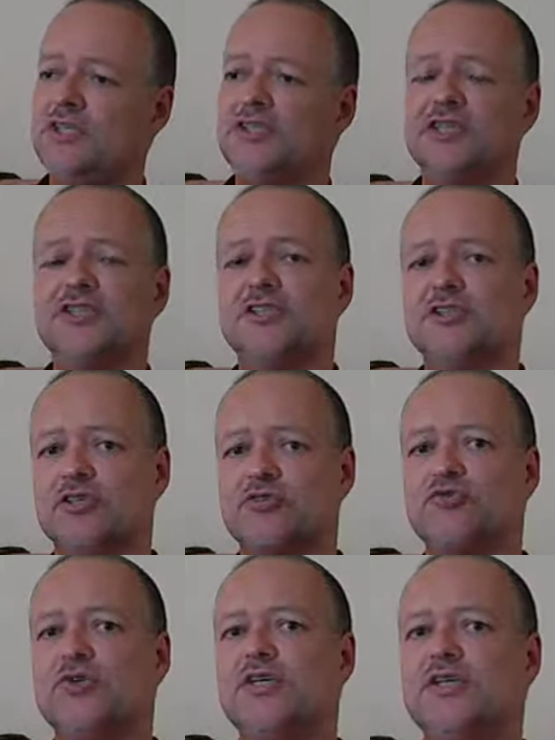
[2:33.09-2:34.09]
such as a
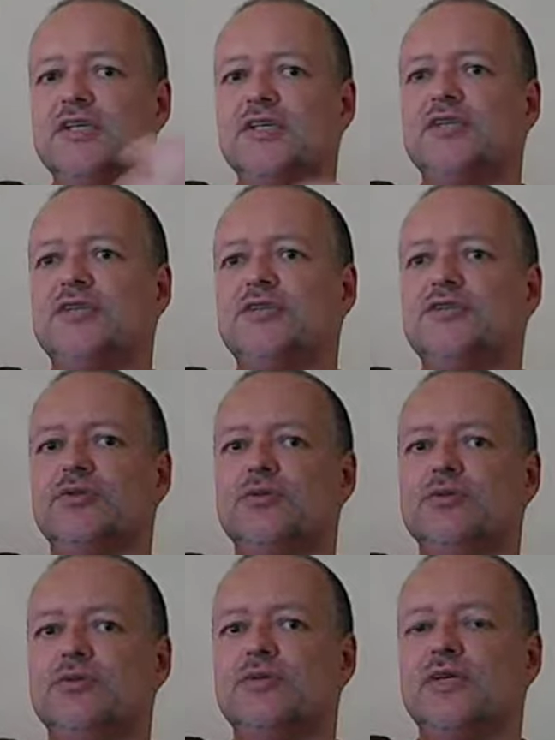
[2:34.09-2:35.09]
treat to
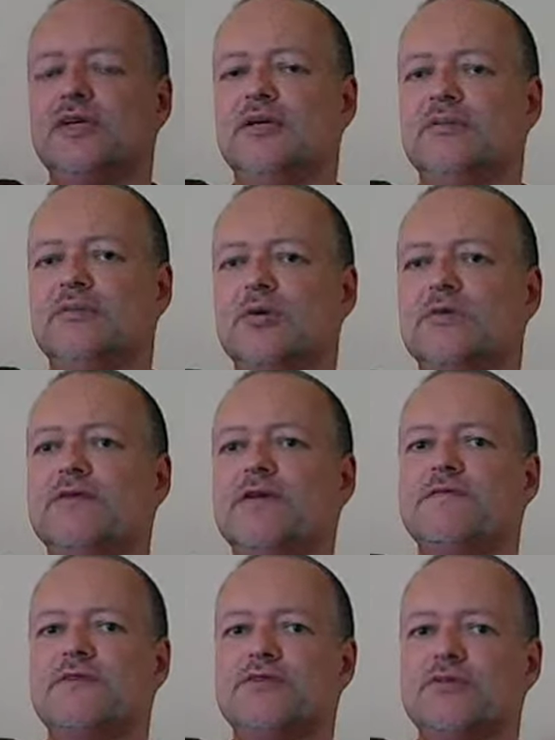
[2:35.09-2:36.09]

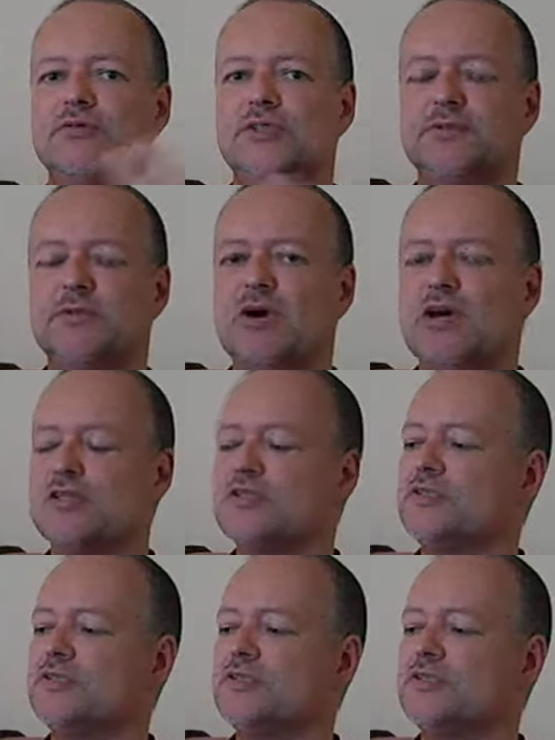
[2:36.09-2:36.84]
motivate physical response,